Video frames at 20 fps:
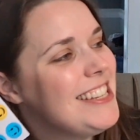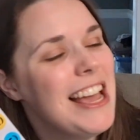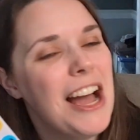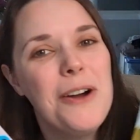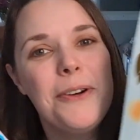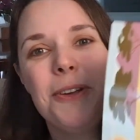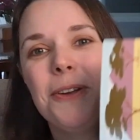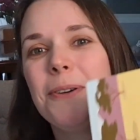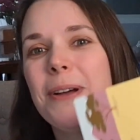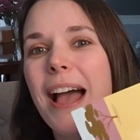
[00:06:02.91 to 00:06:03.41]

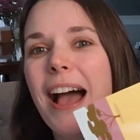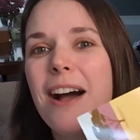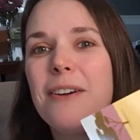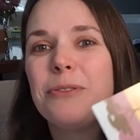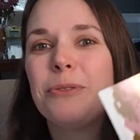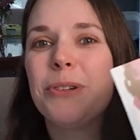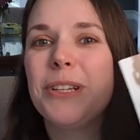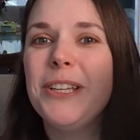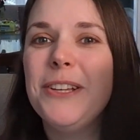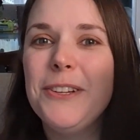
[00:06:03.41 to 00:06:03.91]
Now you have
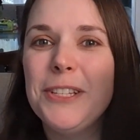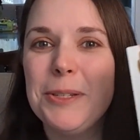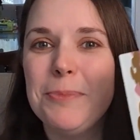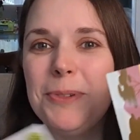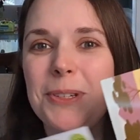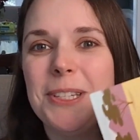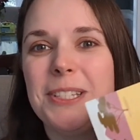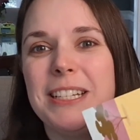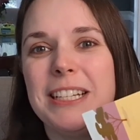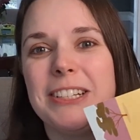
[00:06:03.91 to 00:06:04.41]

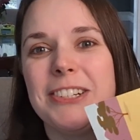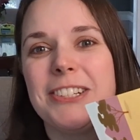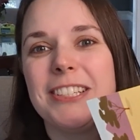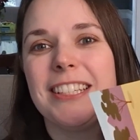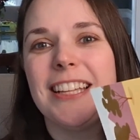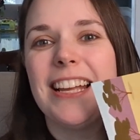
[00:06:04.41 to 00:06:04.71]
reusable stickers